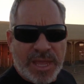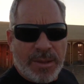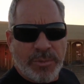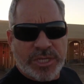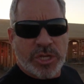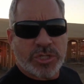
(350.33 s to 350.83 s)

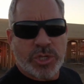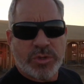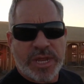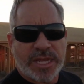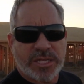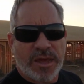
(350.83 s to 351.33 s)
And we took 2
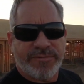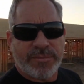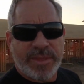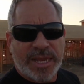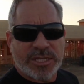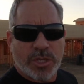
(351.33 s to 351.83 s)
days off
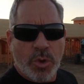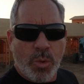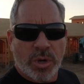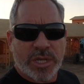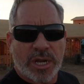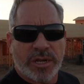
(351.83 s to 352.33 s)
from that to go
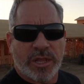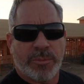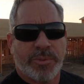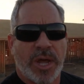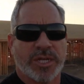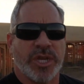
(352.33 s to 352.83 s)
work on another
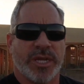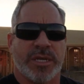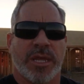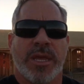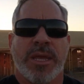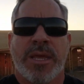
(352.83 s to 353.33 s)

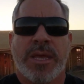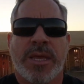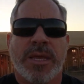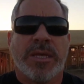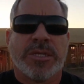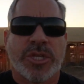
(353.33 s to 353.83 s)
project.
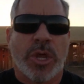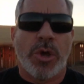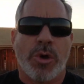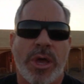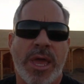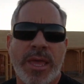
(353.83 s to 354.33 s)

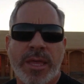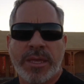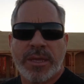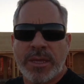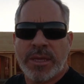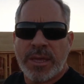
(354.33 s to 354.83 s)
So
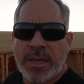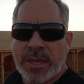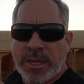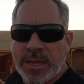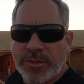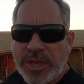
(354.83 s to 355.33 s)

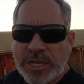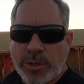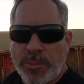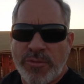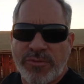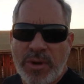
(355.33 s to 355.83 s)
things
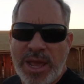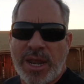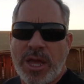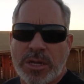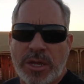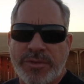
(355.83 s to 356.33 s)
are moving right
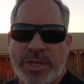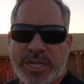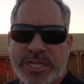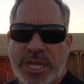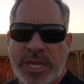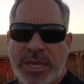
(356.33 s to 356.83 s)
along on
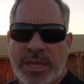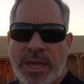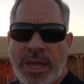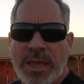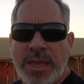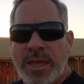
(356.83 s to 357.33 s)
this.
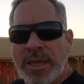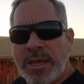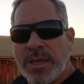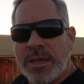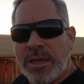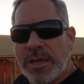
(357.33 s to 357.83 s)

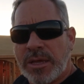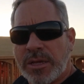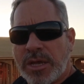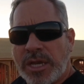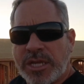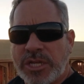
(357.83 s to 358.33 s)

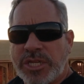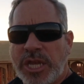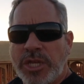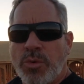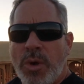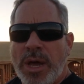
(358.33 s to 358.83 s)
Gonna
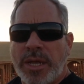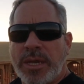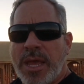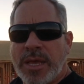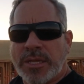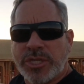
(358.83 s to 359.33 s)
continue
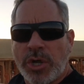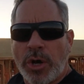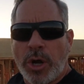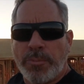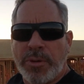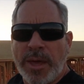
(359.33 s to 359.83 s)
on,
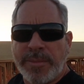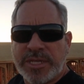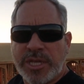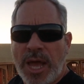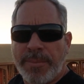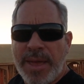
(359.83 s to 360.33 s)
start our plumbing
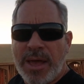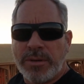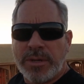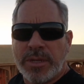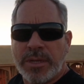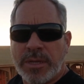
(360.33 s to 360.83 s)
top
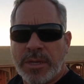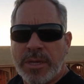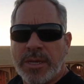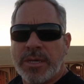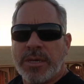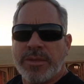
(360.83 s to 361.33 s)
out.
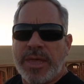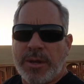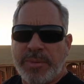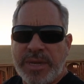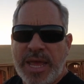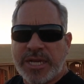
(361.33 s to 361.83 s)

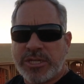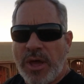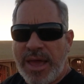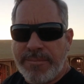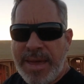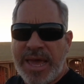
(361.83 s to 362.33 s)
That'll be next. I'll
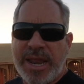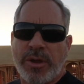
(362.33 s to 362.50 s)
have Matt